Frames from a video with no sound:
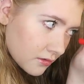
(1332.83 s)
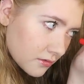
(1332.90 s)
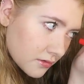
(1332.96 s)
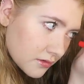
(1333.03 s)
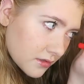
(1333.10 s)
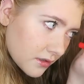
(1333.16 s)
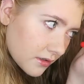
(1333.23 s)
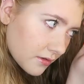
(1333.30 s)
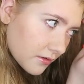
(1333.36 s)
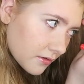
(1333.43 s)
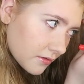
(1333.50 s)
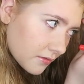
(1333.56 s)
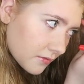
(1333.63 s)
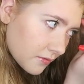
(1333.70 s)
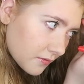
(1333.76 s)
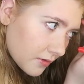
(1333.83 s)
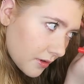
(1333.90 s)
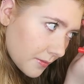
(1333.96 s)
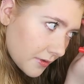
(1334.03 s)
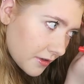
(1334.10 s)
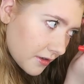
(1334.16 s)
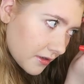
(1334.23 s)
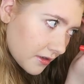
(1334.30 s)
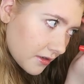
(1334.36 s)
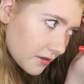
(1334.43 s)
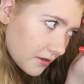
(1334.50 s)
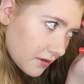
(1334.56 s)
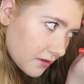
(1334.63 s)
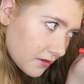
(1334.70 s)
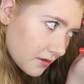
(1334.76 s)
I'm just gonna rub it
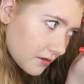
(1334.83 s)
in.